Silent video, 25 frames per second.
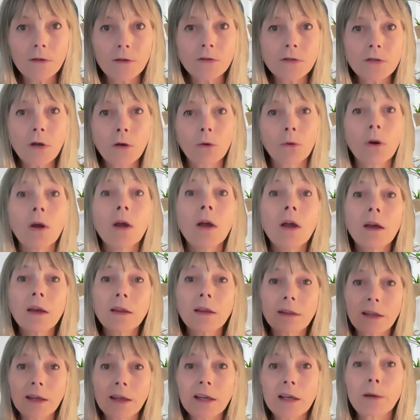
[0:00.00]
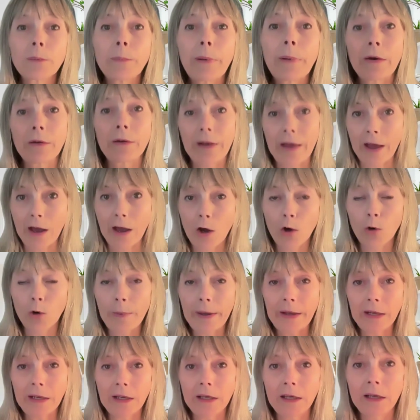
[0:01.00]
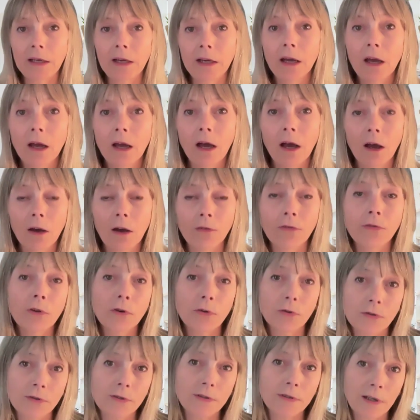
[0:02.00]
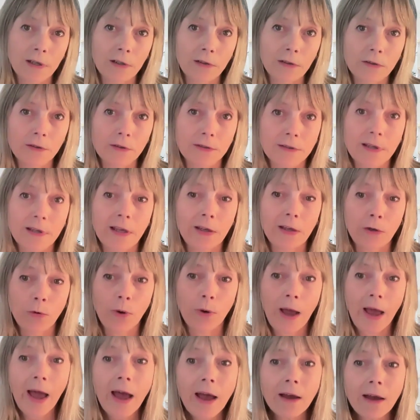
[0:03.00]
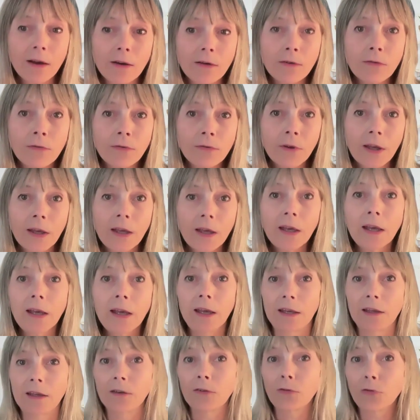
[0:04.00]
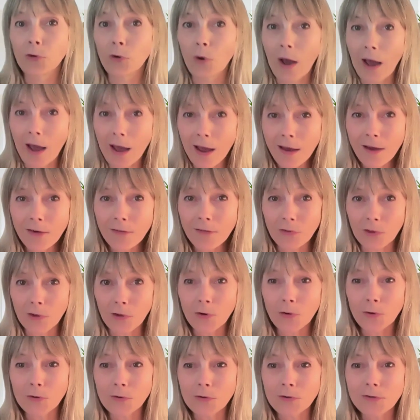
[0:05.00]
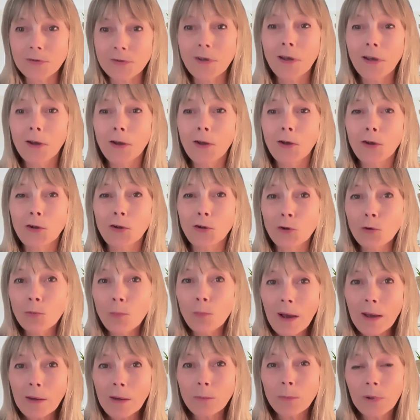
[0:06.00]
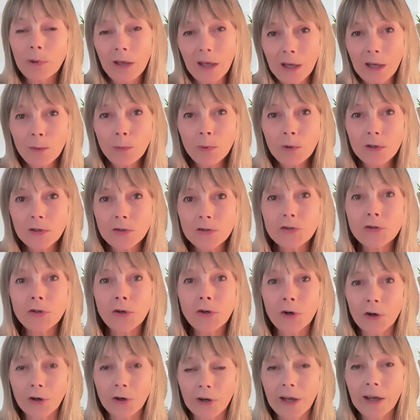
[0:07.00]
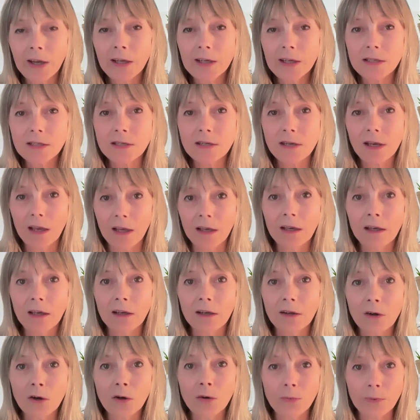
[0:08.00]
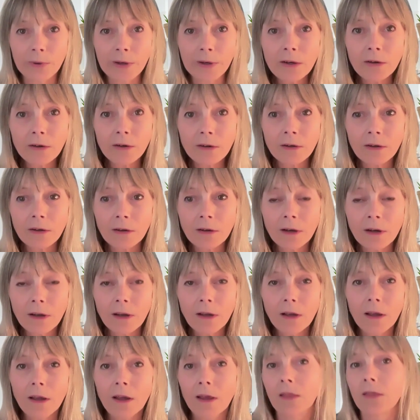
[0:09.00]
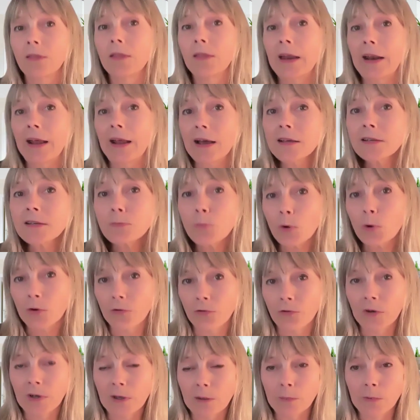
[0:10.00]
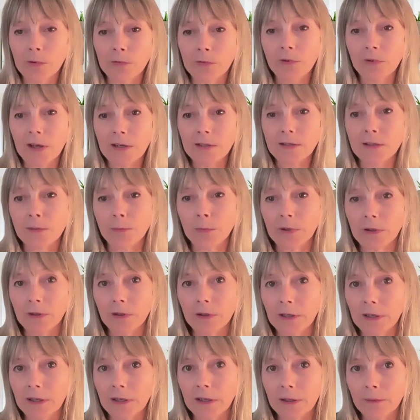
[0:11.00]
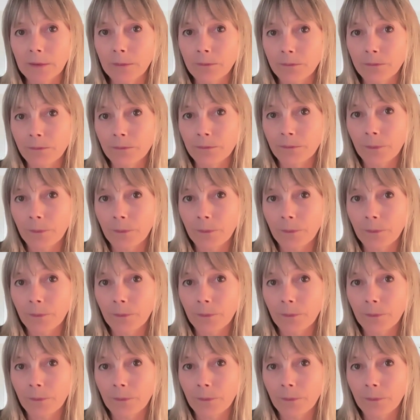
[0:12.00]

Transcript: So thinking about how many of those skills that you have, and if you have those, you might be able to create a career that has more freedom and flexibility.